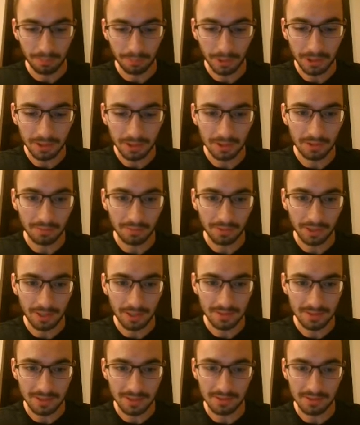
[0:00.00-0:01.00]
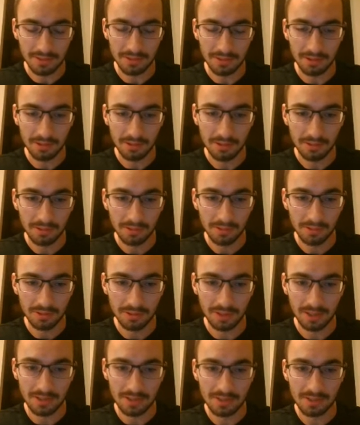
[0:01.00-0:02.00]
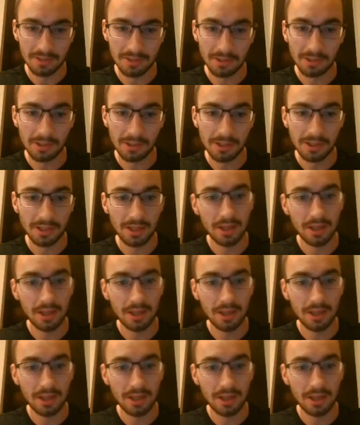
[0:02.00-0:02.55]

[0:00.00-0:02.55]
but the velocity is 0. So that's 0.